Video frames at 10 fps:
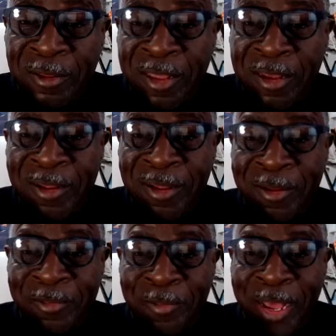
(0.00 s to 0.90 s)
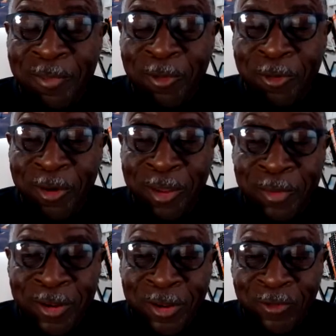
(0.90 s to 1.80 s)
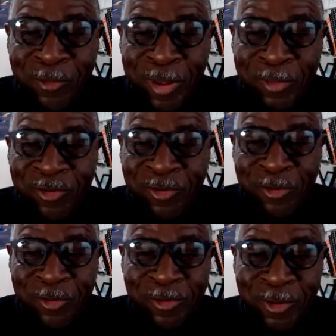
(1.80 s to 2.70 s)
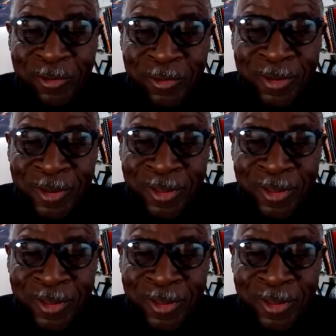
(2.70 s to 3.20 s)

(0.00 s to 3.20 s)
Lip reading: getting a bike program in the Tulsa Public Schools. So